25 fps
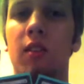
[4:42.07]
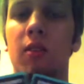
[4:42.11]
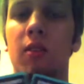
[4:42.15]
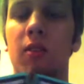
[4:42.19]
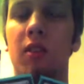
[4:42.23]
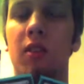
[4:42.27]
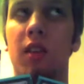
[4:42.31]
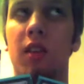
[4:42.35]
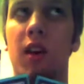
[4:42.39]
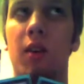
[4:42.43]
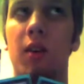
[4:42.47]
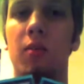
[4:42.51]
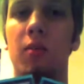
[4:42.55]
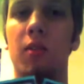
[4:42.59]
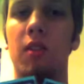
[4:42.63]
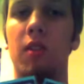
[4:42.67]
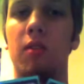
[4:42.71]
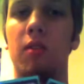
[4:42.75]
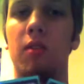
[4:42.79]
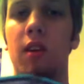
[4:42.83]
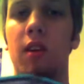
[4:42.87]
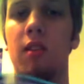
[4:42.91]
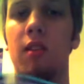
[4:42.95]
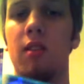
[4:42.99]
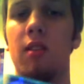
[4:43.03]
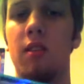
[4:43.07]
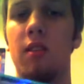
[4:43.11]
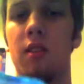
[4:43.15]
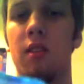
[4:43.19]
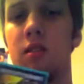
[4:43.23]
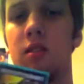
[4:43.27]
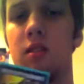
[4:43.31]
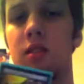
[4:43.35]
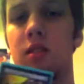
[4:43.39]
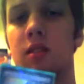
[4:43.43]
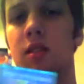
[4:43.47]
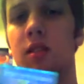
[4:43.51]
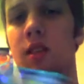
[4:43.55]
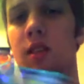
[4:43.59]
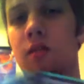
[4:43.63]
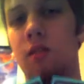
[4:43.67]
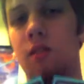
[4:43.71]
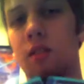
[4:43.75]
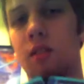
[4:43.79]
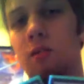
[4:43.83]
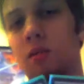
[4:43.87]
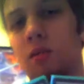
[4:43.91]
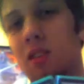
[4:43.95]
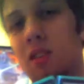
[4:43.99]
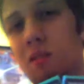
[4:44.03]
to attack with rather than just
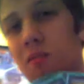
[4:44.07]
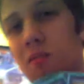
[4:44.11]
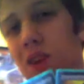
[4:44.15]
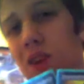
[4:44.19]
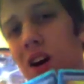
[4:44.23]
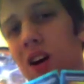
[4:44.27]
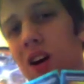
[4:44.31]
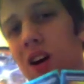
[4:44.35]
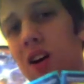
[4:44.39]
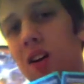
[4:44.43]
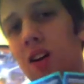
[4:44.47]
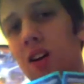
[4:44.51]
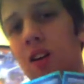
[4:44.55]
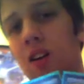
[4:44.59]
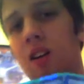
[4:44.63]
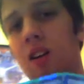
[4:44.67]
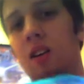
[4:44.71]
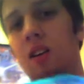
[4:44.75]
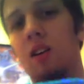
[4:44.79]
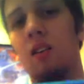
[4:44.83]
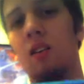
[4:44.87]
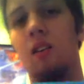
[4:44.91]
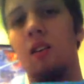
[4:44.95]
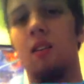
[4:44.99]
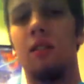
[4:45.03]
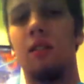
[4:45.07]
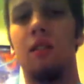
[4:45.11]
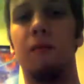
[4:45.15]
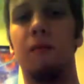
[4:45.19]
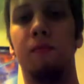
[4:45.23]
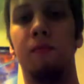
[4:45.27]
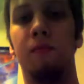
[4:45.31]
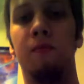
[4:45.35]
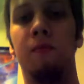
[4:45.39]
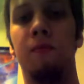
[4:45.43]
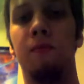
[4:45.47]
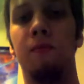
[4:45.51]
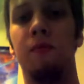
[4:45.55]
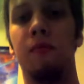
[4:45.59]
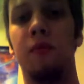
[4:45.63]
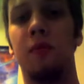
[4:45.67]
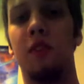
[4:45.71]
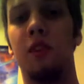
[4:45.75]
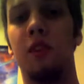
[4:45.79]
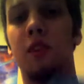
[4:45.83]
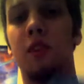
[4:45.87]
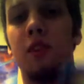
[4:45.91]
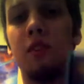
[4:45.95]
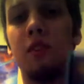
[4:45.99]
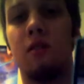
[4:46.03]
having them sit back.
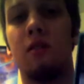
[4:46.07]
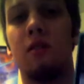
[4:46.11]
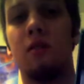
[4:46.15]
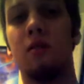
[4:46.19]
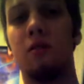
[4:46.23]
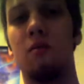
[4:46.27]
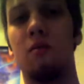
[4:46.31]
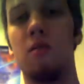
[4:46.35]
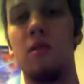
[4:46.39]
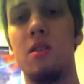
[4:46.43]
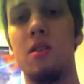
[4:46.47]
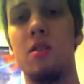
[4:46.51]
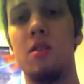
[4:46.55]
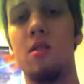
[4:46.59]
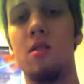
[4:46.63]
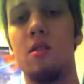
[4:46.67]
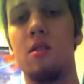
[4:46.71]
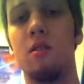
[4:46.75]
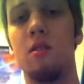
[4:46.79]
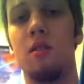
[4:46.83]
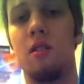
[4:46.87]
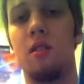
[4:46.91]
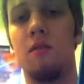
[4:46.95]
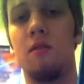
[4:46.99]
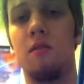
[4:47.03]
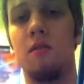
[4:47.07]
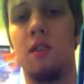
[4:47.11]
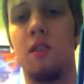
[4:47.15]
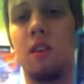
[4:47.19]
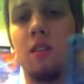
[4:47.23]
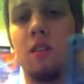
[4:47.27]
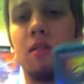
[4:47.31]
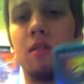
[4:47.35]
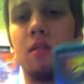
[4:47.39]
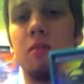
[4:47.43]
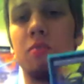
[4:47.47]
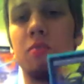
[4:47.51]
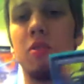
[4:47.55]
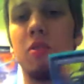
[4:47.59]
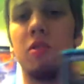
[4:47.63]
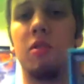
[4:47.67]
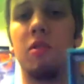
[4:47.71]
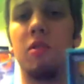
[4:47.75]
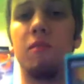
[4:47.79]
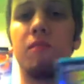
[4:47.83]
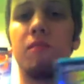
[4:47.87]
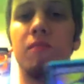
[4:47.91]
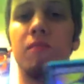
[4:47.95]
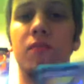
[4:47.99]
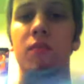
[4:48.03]
Because 3 Infect is pretty
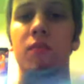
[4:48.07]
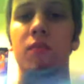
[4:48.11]
good.